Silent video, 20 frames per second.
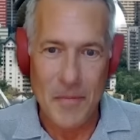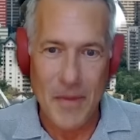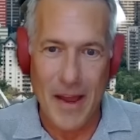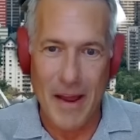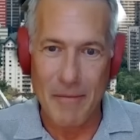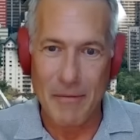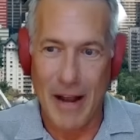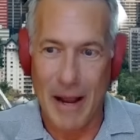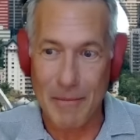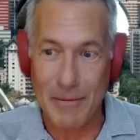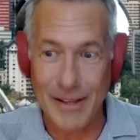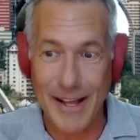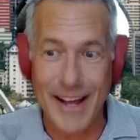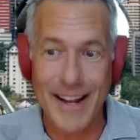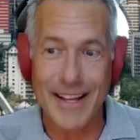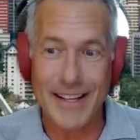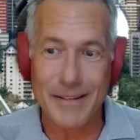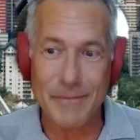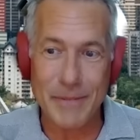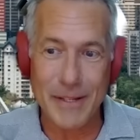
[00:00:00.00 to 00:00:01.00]
I'm glad
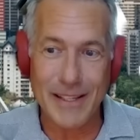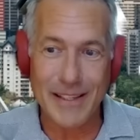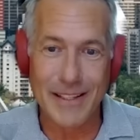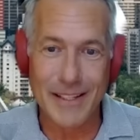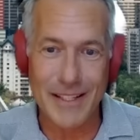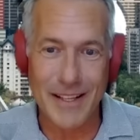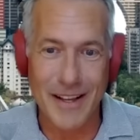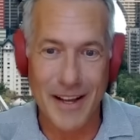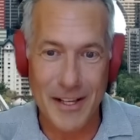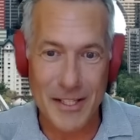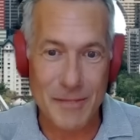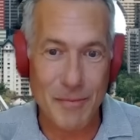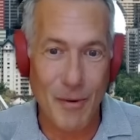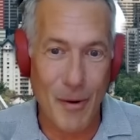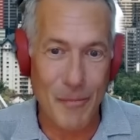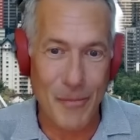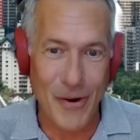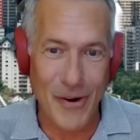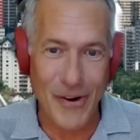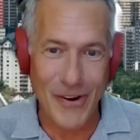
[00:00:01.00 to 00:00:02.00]
I could be a
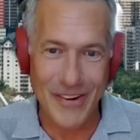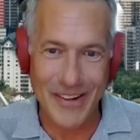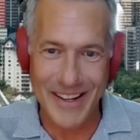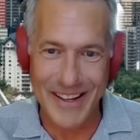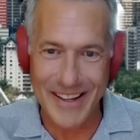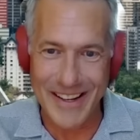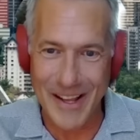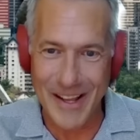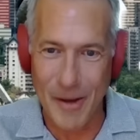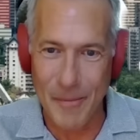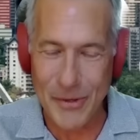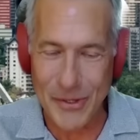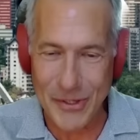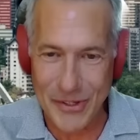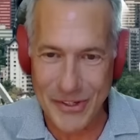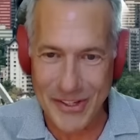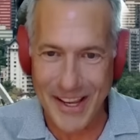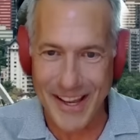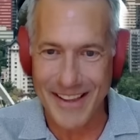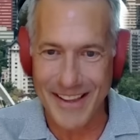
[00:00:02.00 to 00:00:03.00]
small part in helping
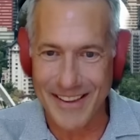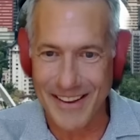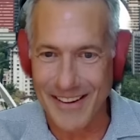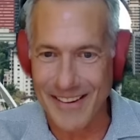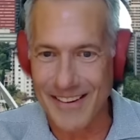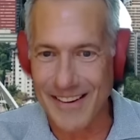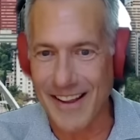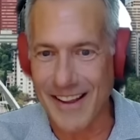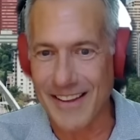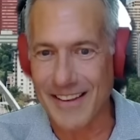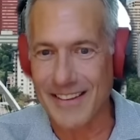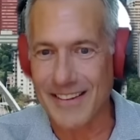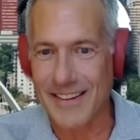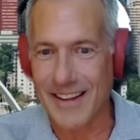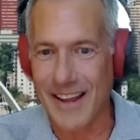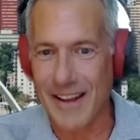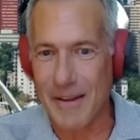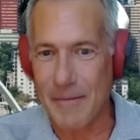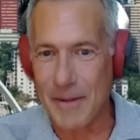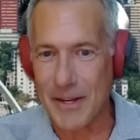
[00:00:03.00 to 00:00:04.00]
you get there, and
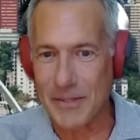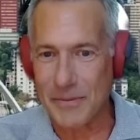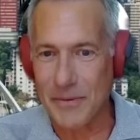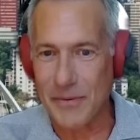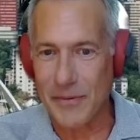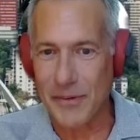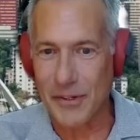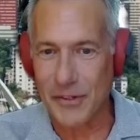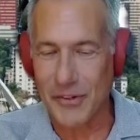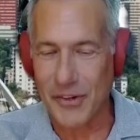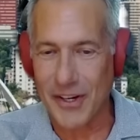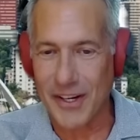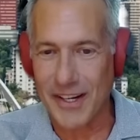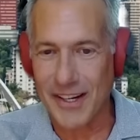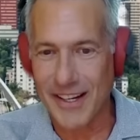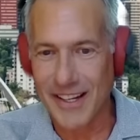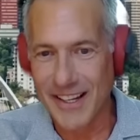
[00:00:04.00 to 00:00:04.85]
it makes me feel great.